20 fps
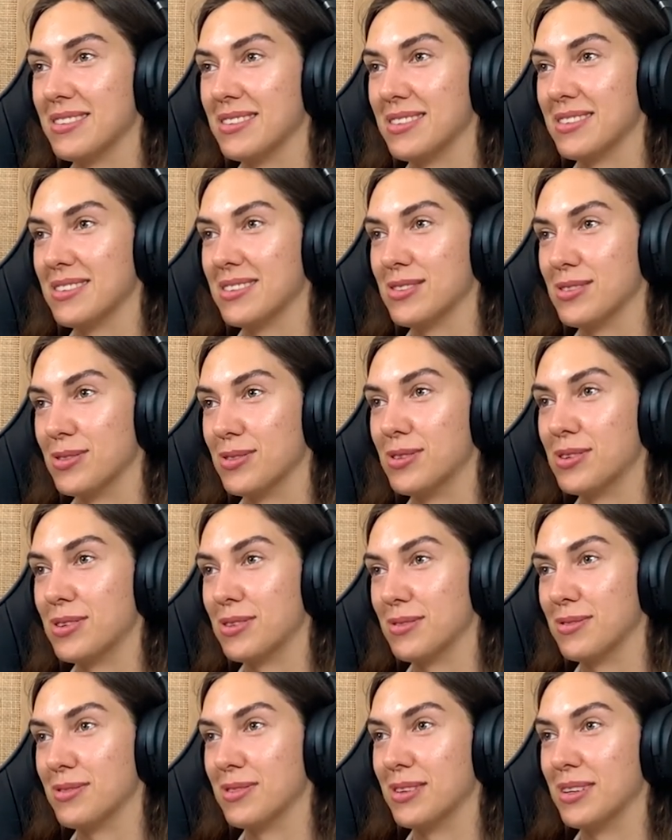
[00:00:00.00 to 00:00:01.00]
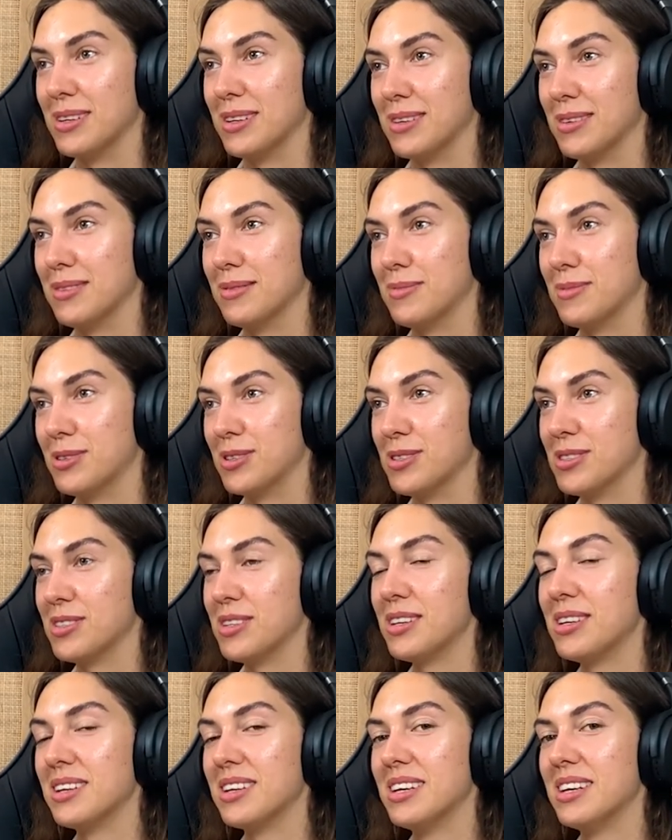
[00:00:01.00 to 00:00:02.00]
sort of uh,
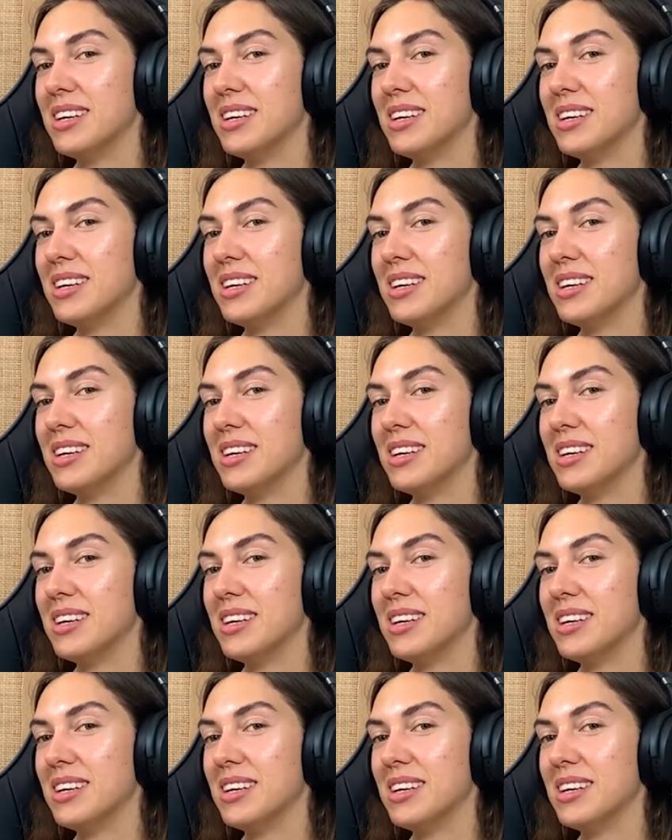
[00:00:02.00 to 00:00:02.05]
person,